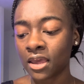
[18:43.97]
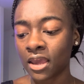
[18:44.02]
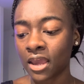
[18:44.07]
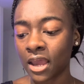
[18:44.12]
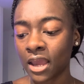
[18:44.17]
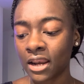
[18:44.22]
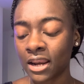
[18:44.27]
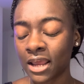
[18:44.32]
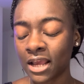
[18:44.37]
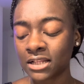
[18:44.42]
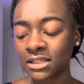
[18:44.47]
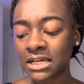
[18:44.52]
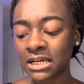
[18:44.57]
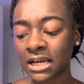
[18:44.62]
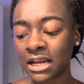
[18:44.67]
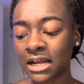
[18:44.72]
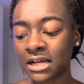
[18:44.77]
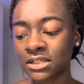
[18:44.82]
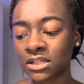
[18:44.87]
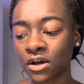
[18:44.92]
and they took
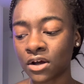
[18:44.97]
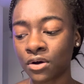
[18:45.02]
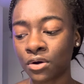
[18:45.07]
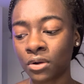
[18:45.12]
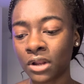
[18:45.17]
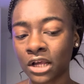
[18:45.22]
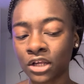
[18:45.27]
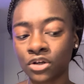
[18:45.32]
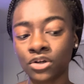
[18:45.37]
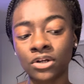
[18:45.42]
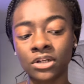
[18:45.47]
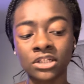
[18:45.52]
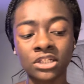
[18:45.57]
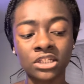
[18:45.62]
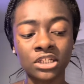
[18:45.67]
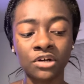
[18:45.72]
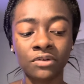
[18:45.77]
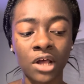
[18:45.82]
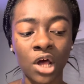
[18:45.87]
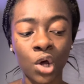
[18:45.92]
it as oh like you're
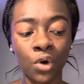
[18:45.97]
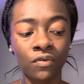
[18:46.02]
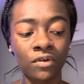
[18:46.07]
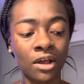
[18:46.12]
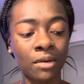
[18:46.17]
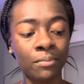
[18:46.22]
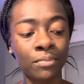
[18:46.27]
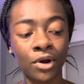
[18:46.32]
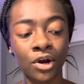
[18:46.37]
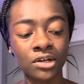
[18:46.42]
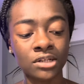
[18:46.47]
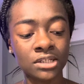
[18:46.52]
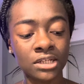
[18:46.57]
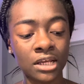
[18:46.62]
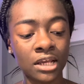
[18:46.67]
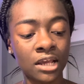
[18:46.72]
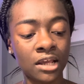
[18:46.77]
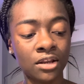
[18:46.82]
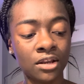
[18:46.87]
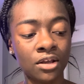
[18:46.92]
still not over that
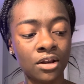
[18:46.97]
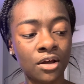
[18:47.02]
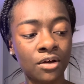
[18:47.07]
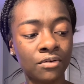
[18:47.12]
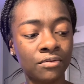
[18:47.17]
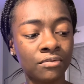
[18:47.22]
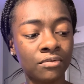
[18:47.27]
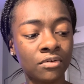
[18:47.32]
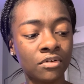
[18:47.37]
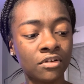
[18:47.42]
person you know